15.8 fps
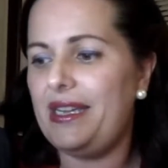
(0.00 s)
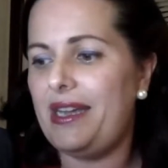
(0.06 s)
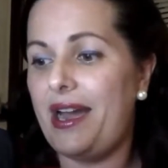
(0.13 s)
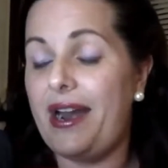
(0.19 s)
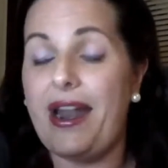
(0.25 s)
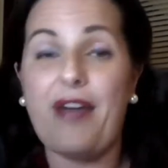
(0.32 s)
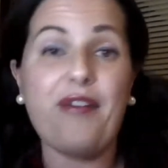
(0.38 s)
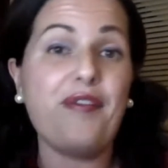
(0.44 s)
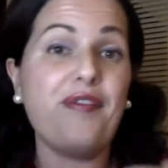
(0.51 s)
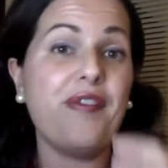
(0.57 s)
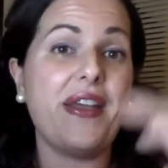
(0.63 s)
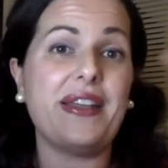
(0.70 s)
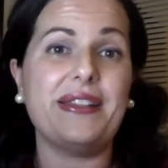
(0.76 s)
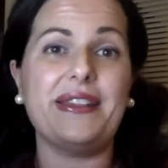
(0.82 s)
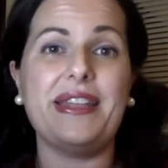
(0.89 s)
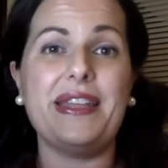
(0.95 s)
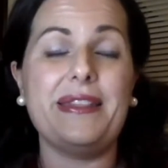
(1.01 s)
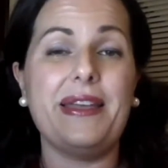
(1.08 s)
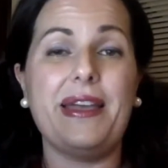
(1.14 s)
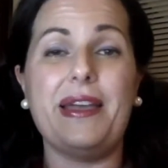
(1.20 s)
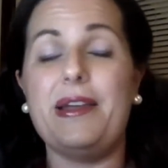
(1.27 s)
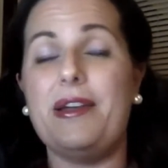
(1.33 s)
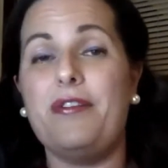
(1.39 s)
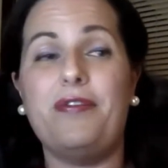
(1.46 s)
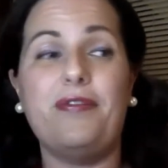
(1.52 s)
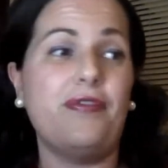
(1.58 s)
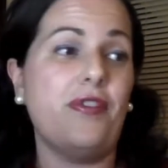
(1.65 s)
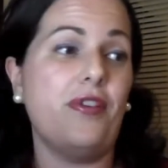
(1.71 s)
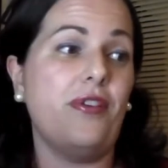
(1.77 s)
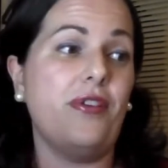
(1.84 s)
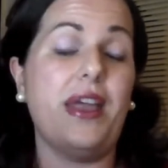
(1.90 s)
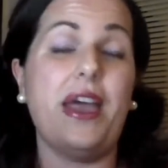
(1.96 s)
are affected
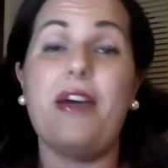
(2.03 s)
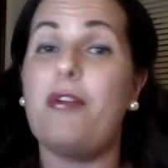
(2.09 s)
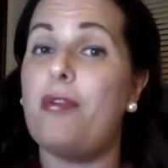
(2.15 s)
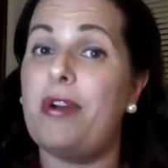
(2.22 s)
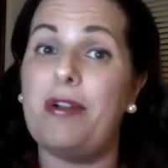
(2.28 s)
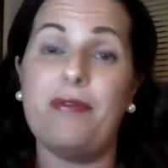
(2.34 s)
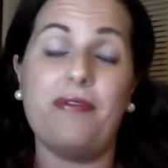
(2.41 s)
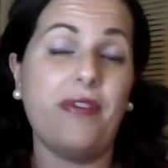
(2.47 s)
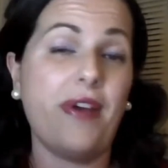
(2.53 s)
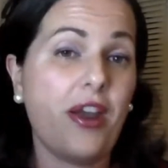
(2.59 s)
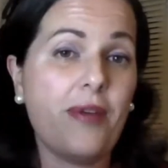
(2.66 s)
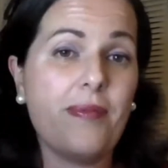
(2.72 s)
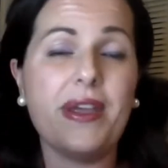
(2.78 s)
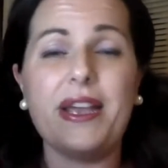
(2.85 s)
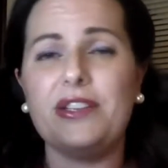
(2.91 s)
from our environment.